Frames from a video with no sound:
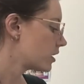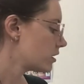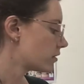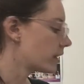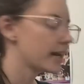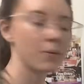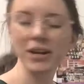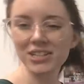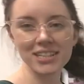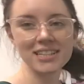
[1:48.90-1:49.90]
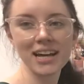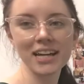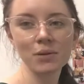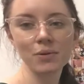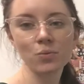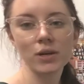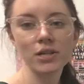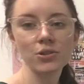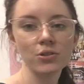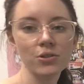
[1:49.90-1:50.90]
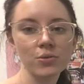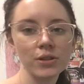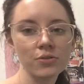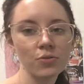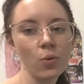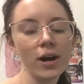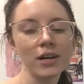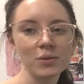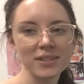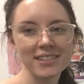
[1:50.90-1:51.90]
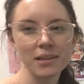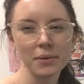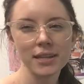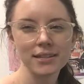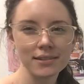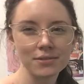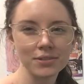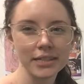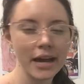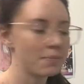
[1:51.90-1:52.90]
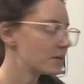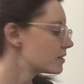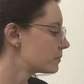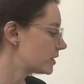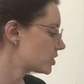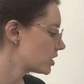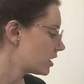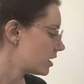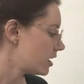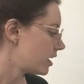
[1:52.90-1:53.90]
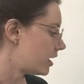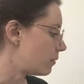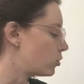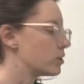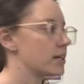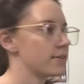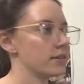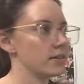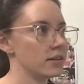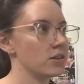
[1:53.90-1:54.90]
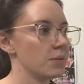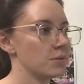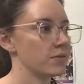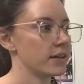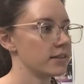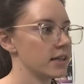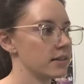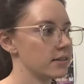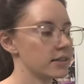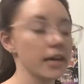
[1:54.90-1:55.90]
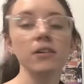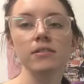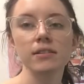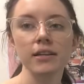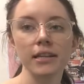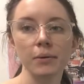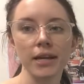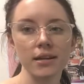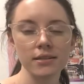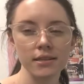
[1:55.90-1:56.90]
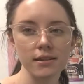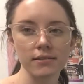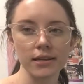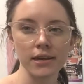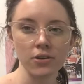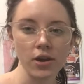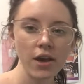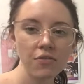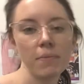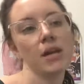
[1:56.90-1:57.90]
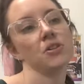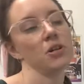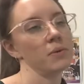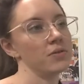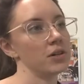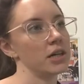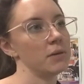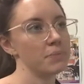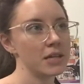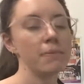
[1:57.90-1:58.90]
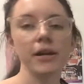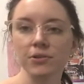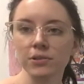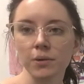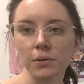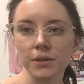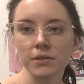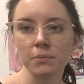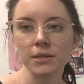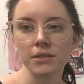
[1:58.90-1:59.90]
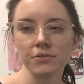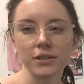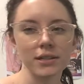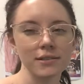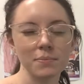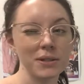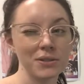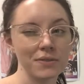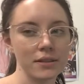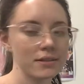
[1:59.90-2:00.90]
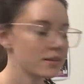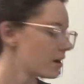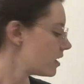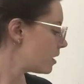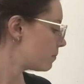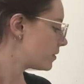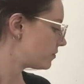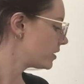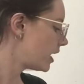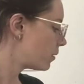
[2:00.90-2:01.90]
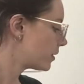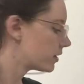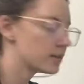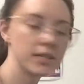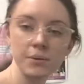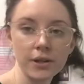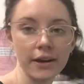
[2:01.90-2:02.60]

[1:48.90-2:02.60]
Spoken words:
the right hand, we're actually starting with 1, 2, 3, 4, which is something that doesn't really happen as much. Or doesn't in terms of our standard scales. And then we get into things like, your F major, we've got our B major as well, which is a bit different. There's a bunch of others. But for now, we're going to stick with our